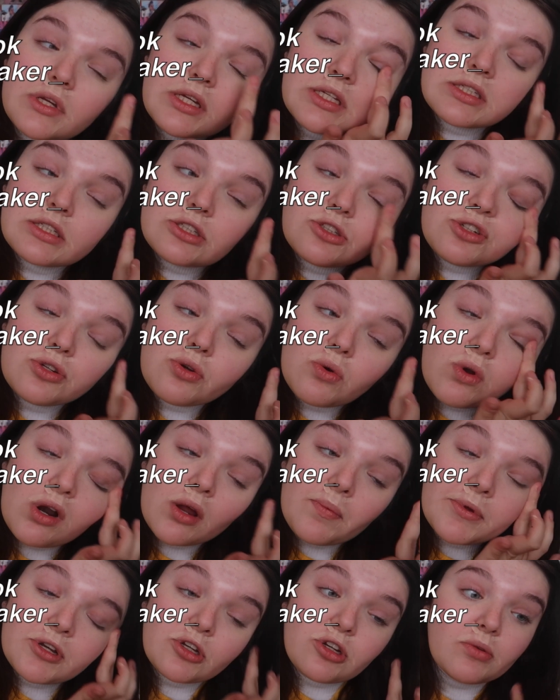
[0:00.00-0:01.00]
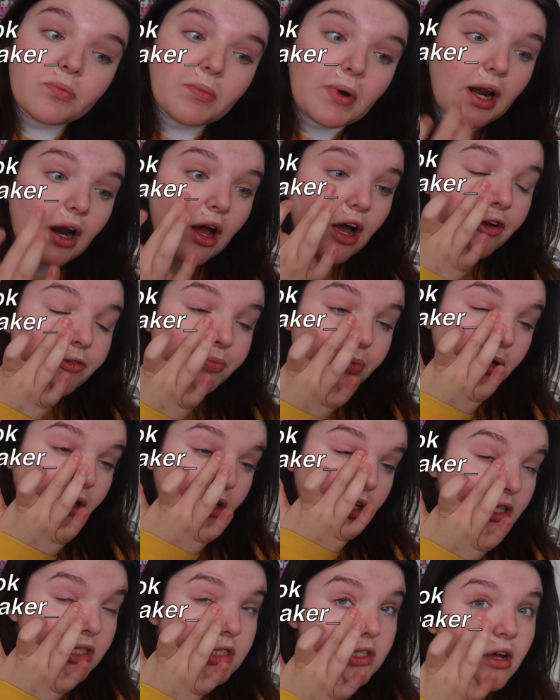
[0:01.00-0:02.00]
It's literally all I've been doing my life
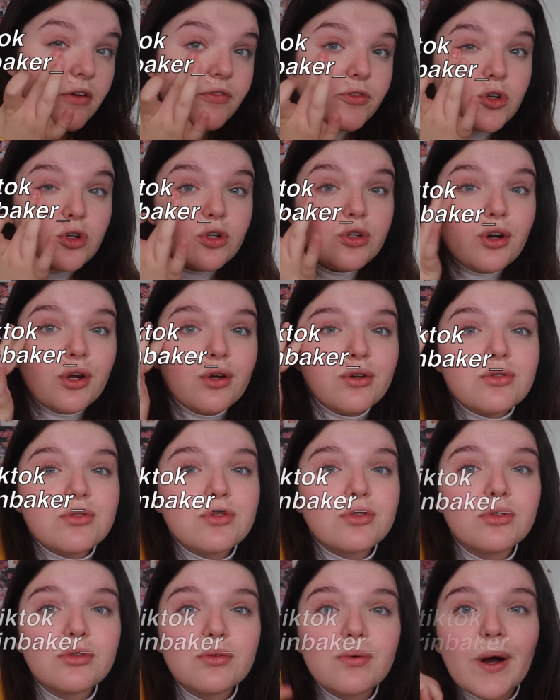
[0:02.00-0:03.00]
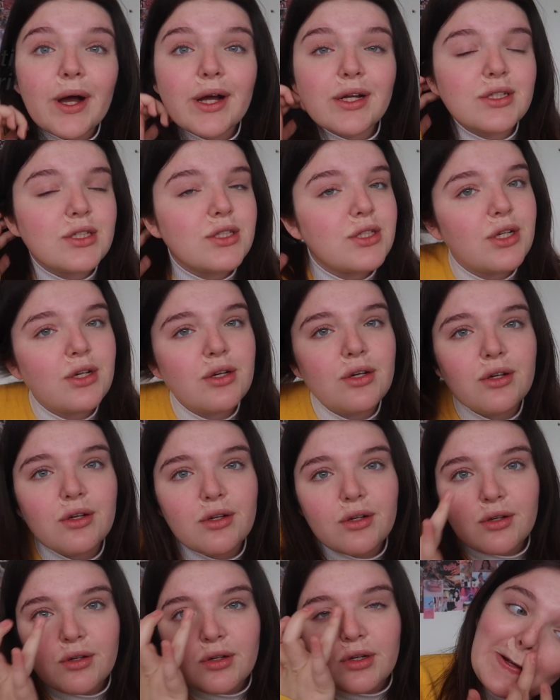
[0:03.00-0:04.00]
because I've got no schoolwork to do.